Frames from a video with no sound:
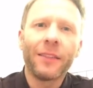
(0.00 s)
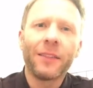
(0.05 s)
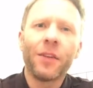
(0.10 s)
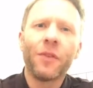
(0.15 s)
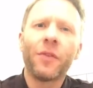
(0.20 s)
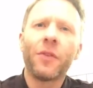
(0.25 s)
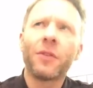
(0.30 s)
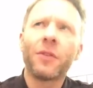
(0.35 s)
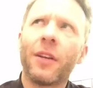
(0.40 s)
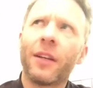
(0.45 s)

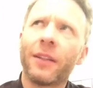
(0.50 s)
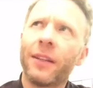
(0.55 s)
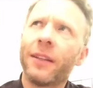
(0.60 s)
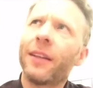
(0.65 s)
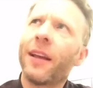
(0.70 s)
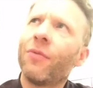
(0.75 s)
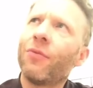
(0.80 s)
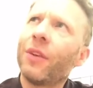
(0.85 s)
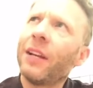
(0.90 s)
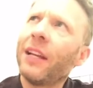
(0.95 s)
still like did
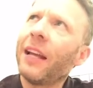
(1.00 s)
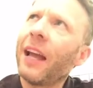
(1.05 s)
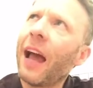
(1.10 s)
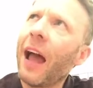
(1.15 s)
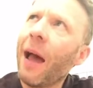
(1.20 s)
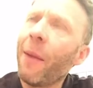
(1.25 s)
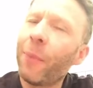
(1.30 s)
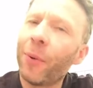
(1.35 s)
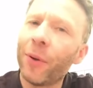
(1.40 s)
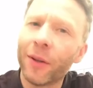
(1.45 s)
that really
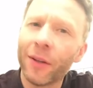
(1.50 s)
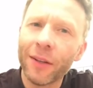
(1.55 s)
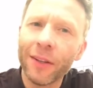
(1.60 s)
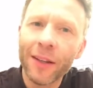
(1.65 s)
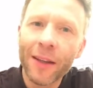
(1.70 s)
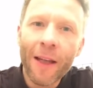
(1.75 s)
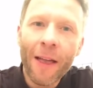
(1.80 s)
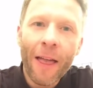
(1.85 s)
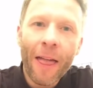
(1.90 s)
happen?